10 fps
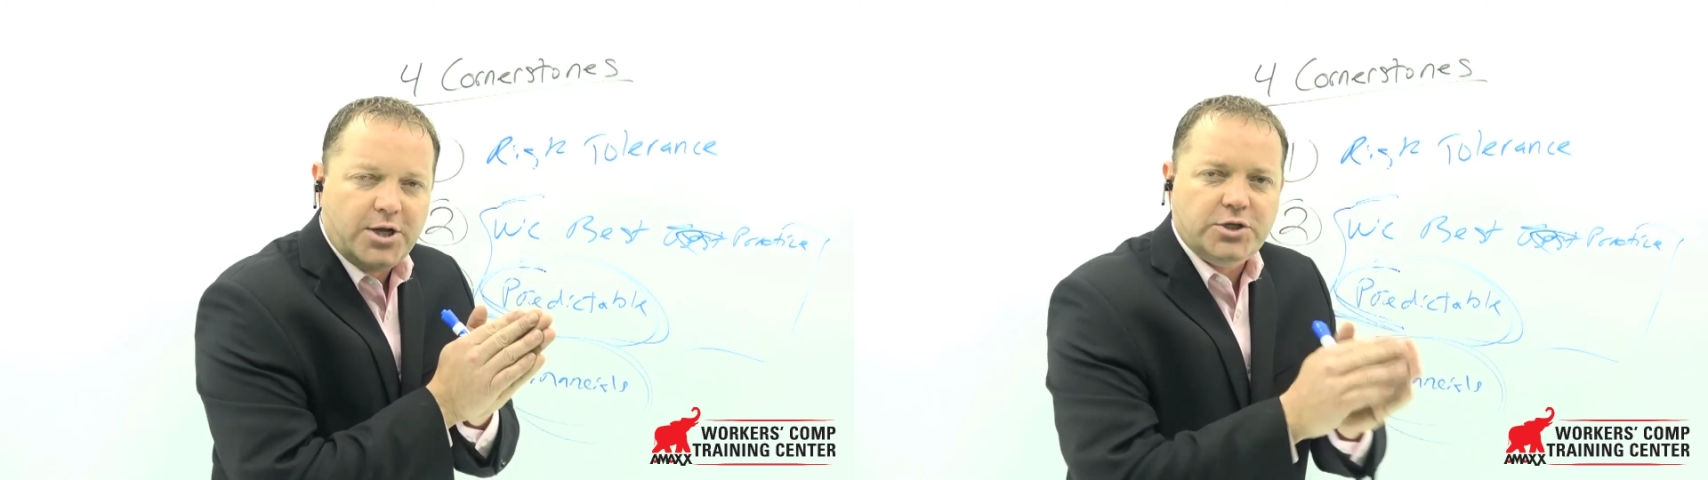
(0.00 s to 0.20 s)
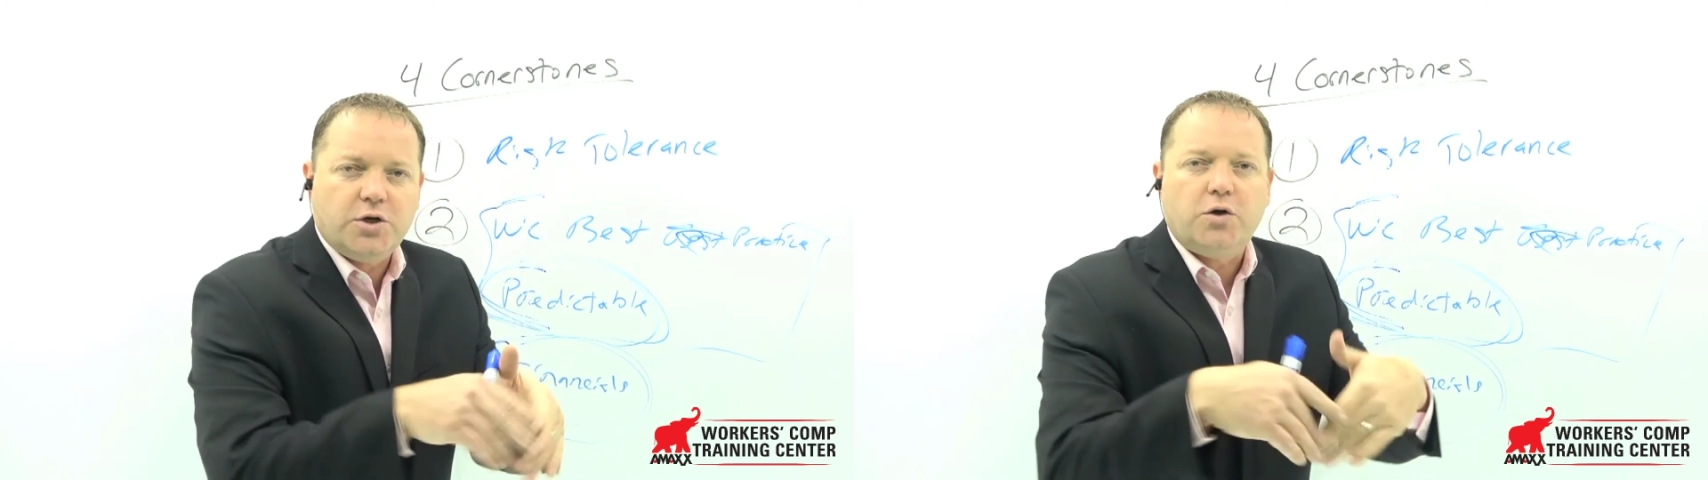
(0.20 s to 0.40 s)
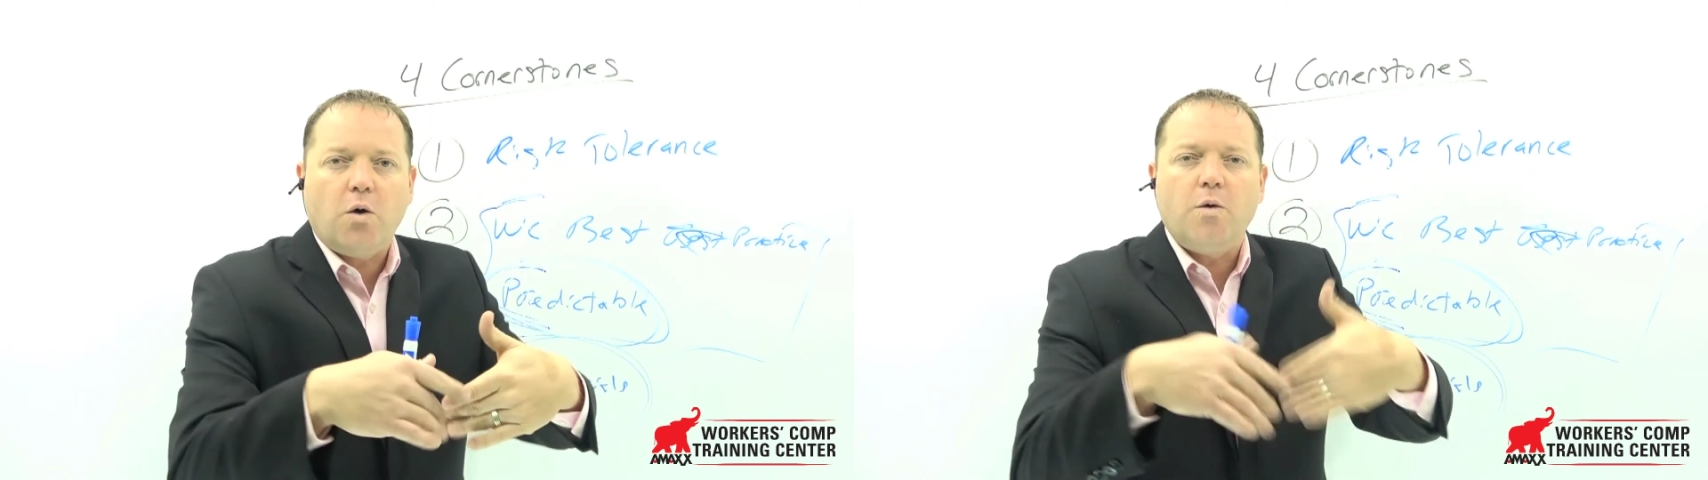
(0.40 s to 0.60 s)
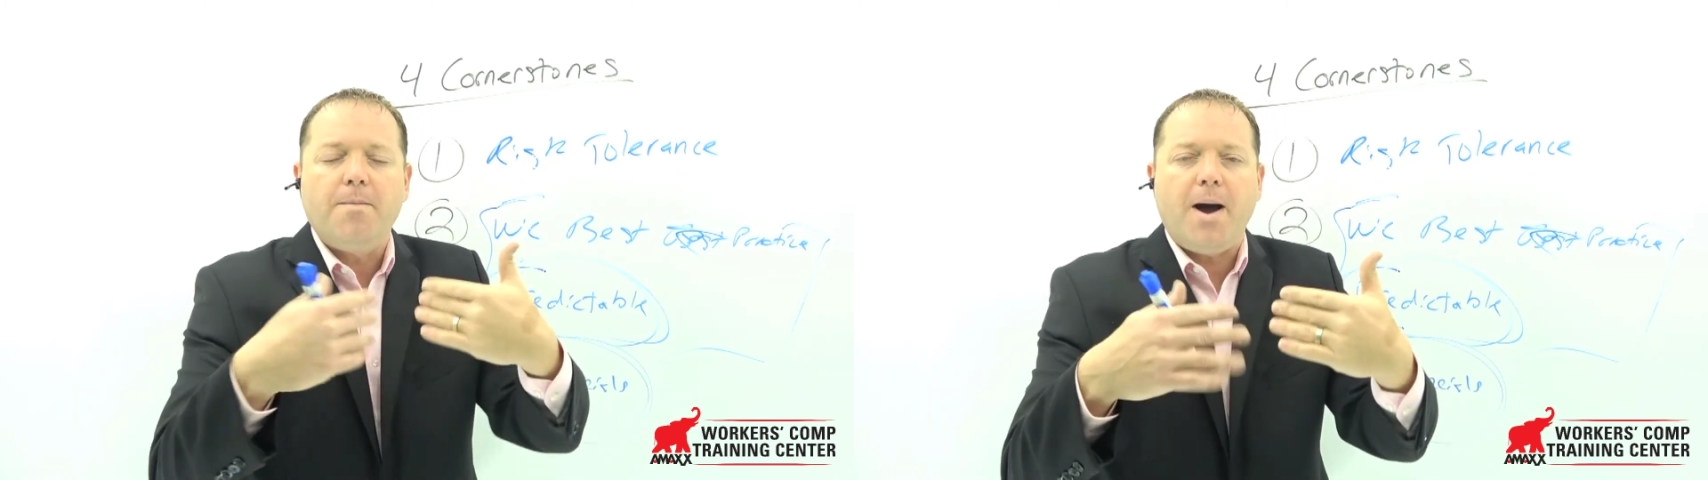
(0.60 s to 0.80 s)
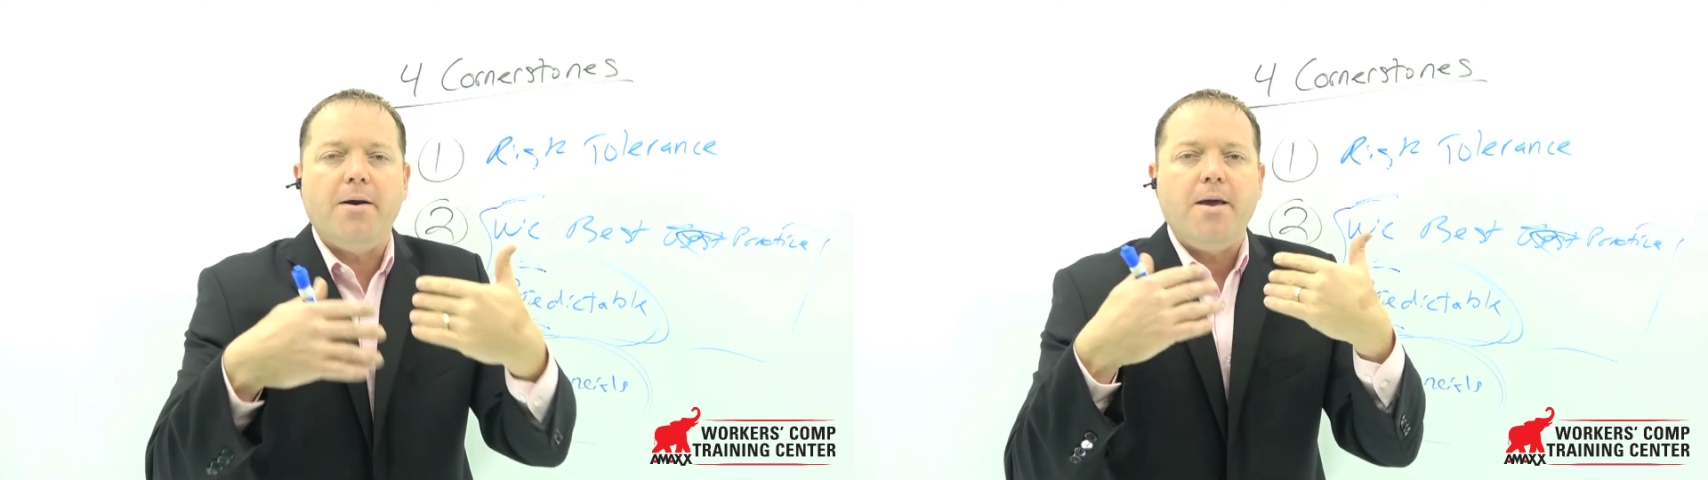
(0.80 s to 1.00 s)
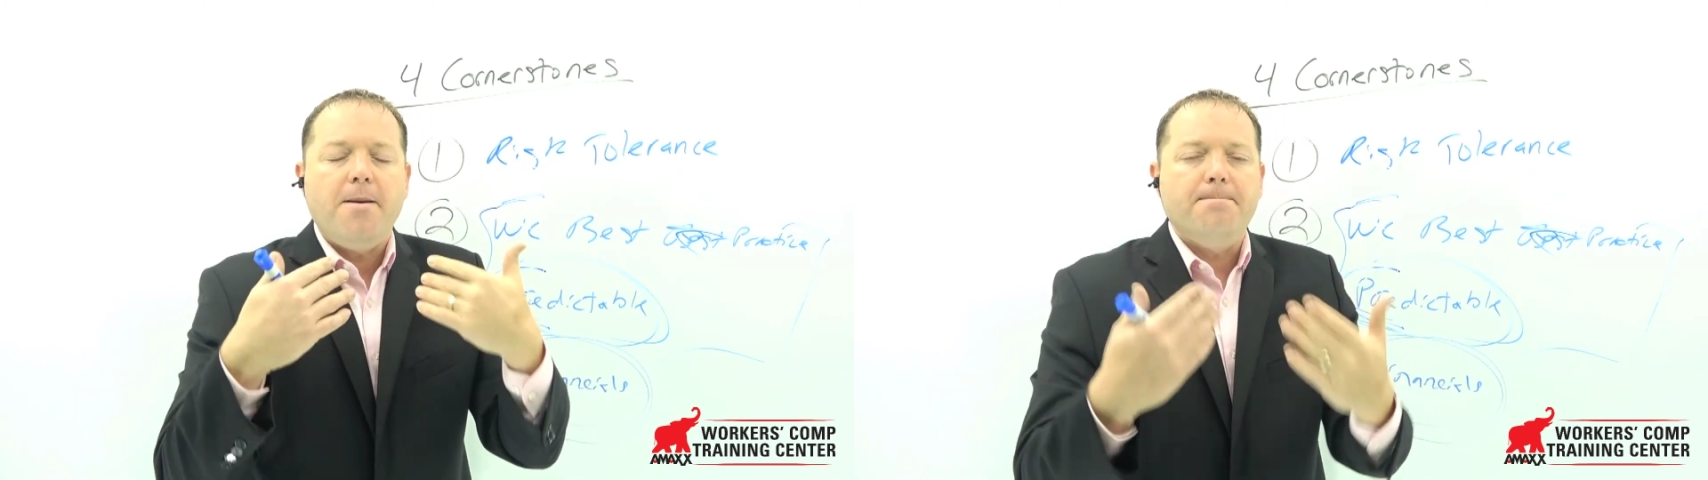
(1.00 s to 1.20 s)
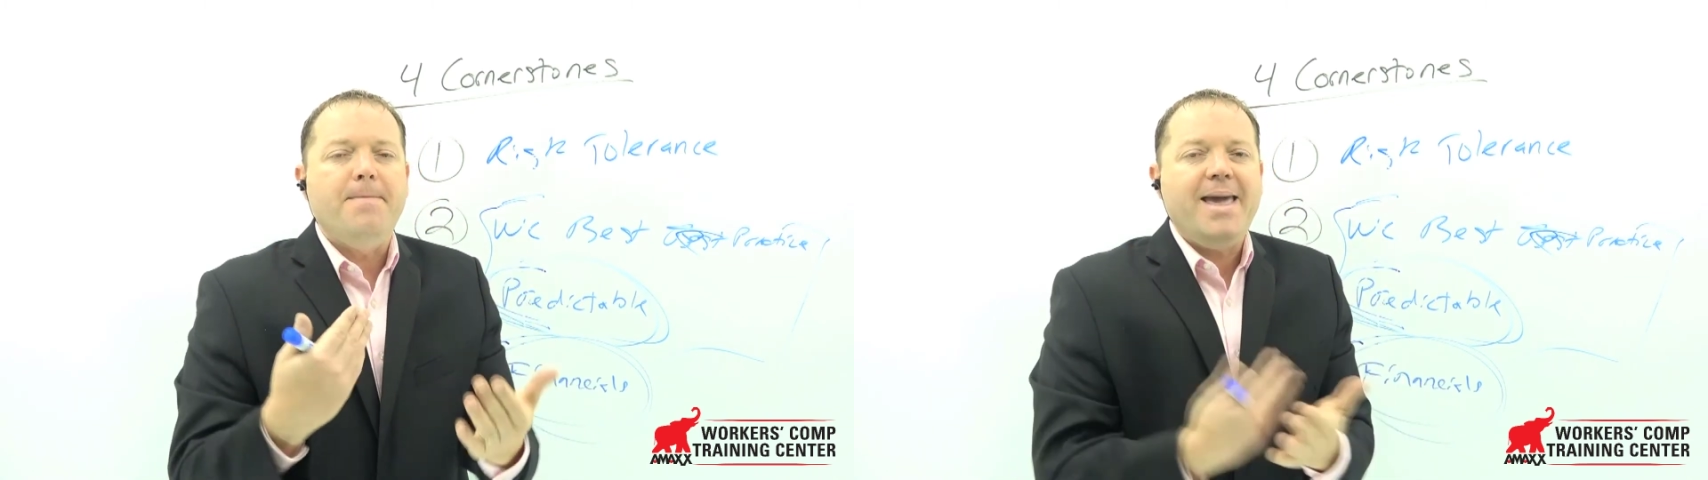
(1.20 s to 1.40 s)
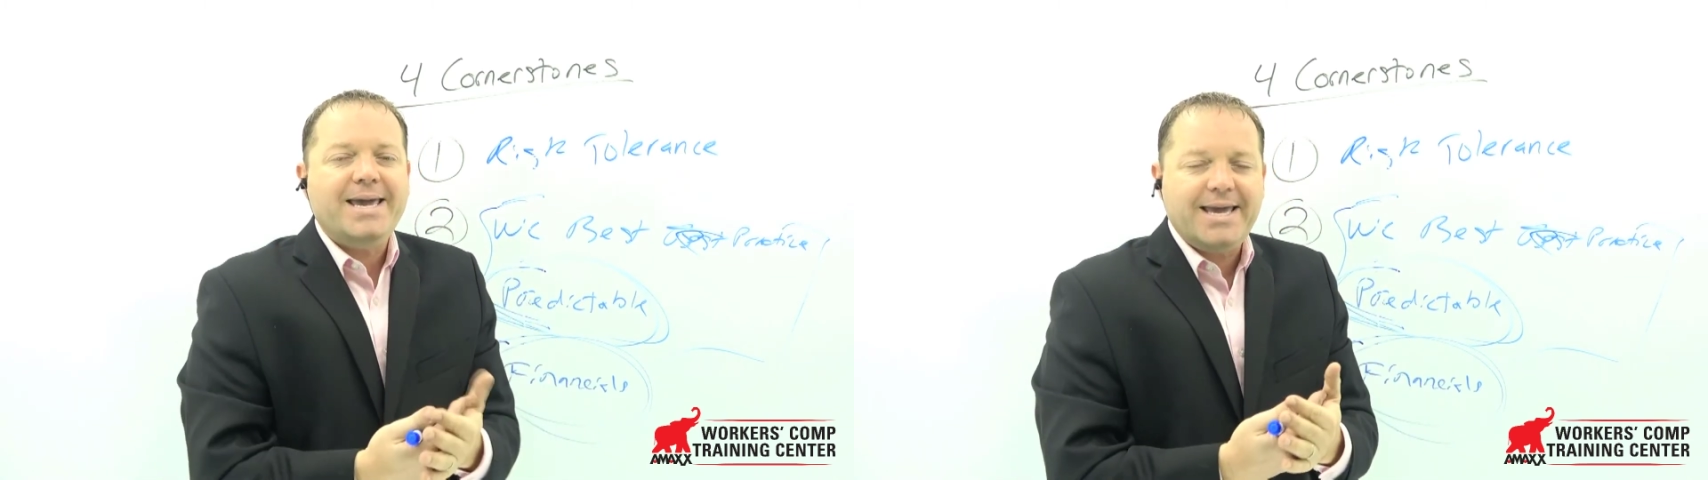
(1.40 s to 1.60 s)
to go about
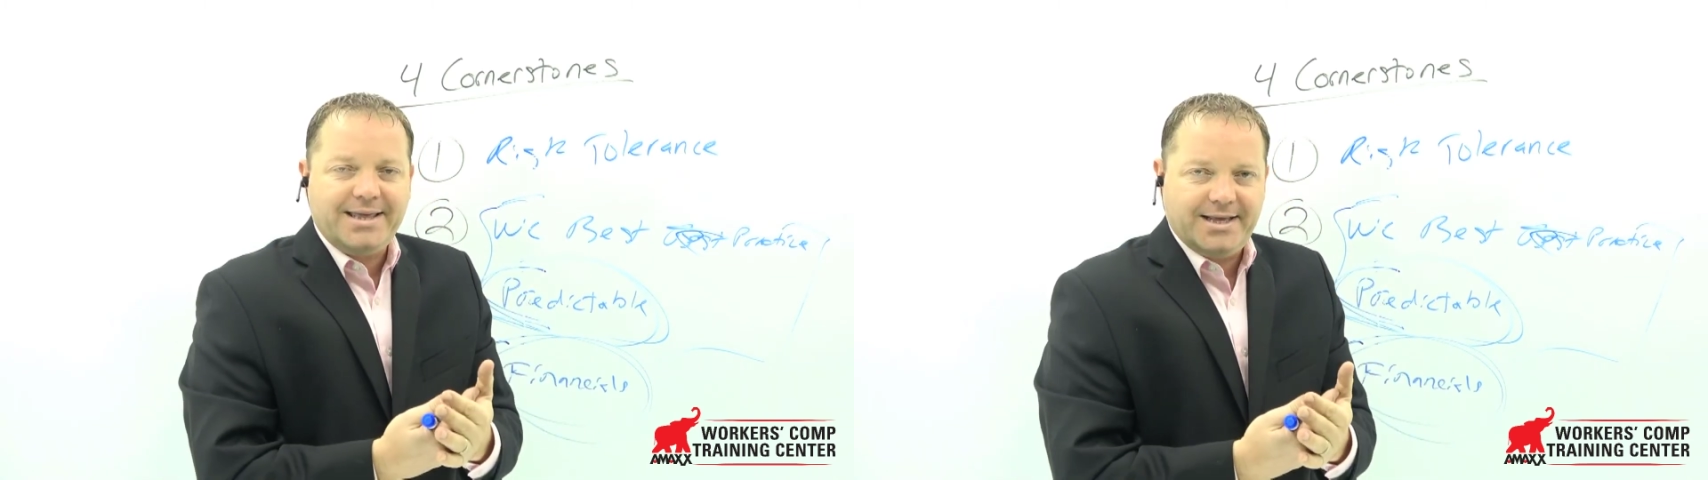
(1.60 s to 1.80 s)
making